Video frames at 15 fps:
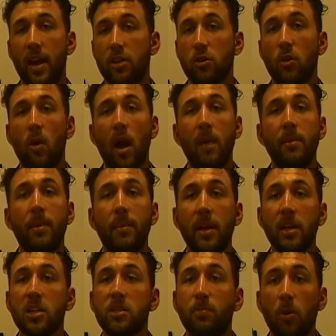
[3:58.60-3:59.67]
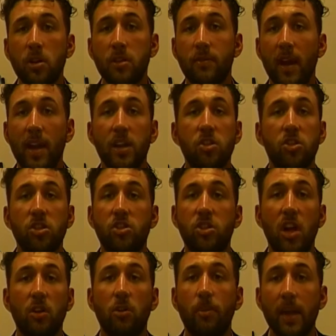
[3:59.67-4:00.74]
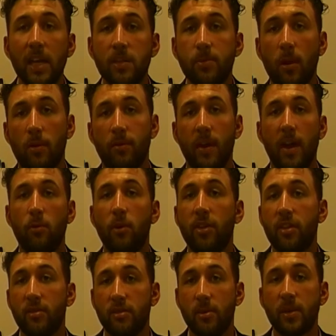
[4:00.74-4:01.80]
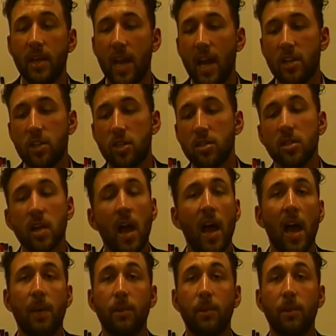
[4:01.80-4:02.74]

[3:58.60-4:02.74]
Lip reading: The next requirement being a sports fan and just general baseball fan with some connections.